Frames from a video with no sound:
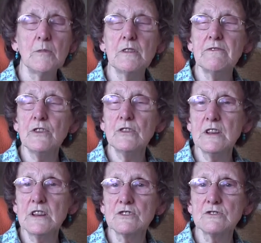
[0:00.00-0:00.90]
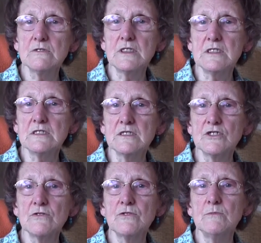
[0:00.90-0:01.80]
But a fortnight or so later,
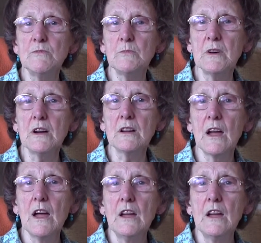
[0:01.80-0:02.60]
she phoned me back.